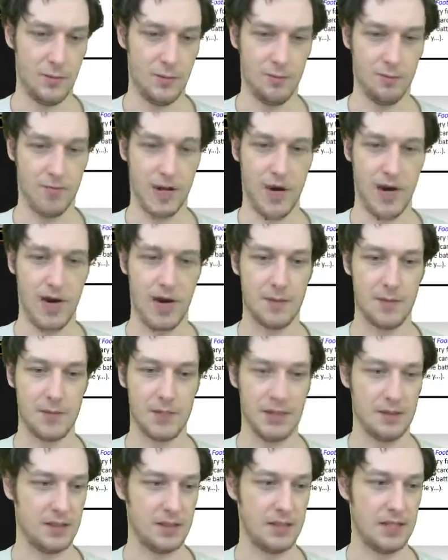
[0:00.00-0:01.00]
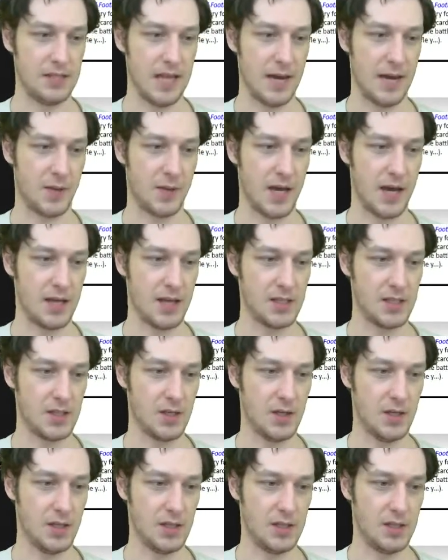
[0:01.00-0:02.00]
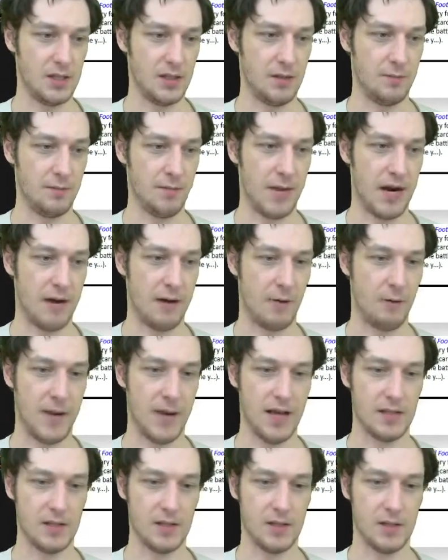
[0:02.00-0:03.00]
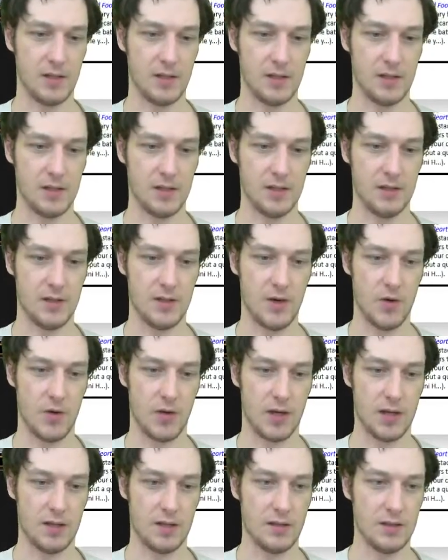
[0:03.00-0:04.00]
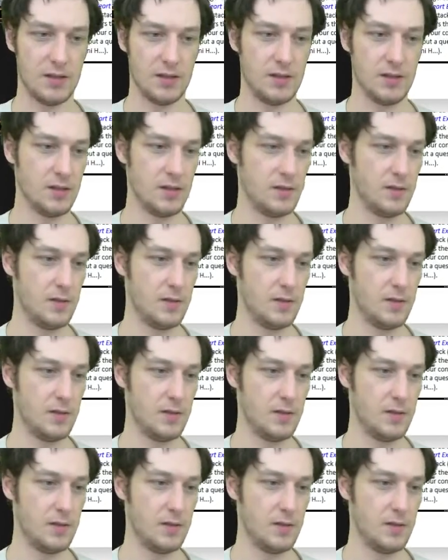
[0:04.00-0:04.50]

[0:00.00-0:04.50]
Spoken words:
Bobs and Snapcasters and Pyromancers and tokens.